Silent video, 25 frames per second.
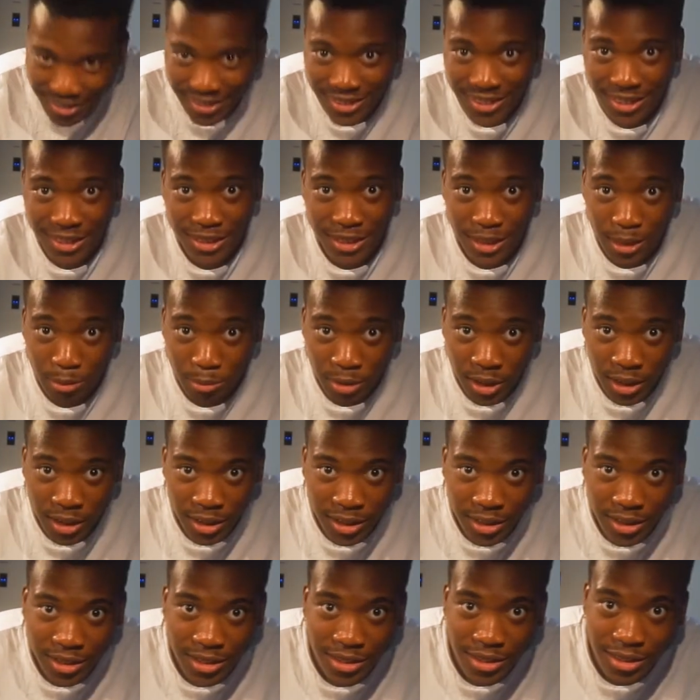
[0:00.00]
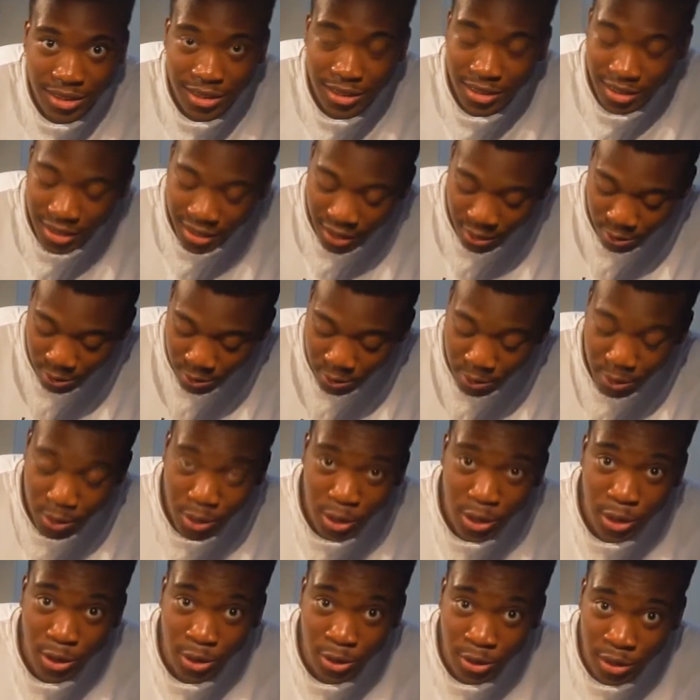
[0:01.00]
since I'm like
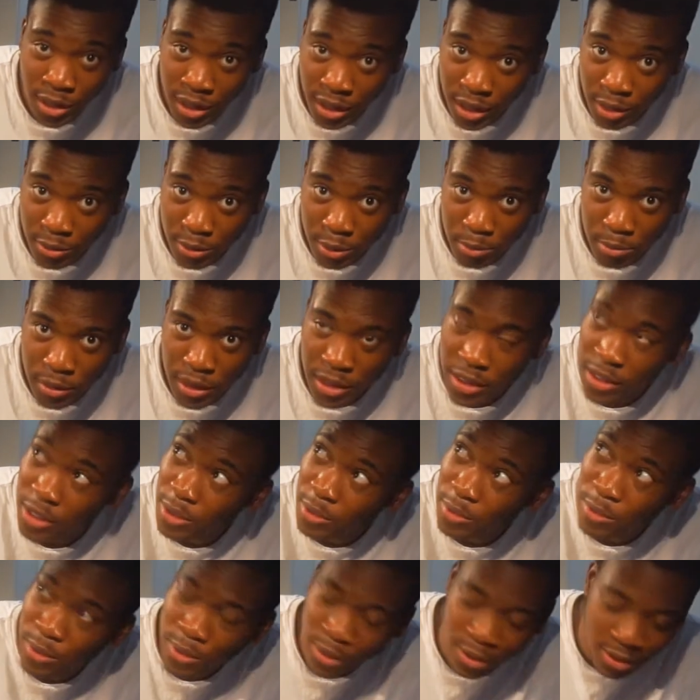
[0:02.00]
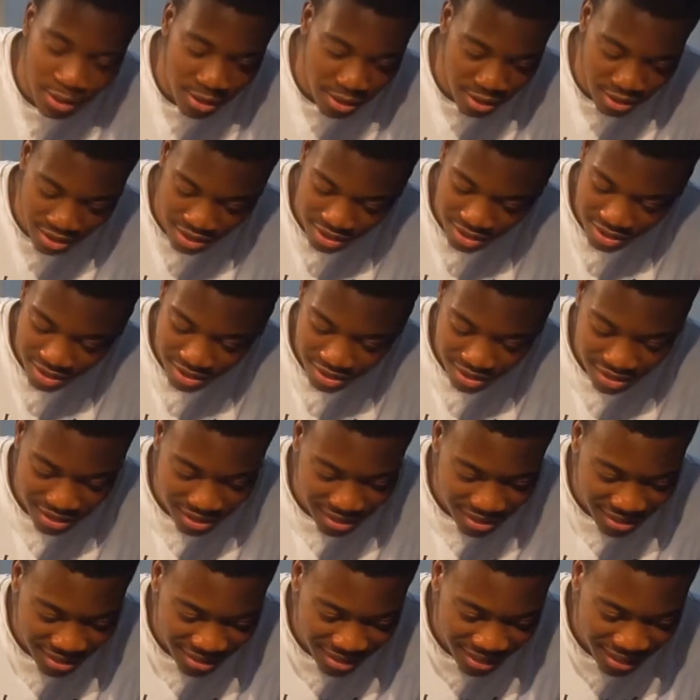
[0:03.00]
7'2", I have to bend down for
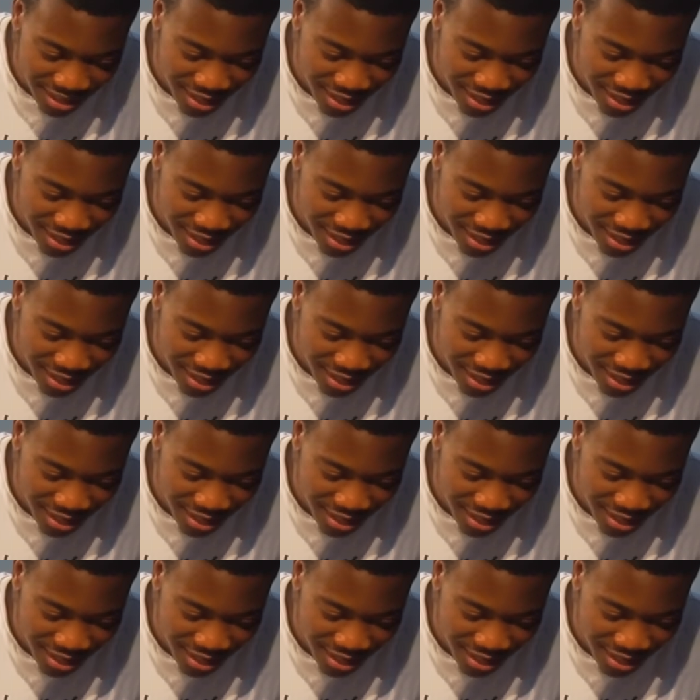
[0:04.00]
the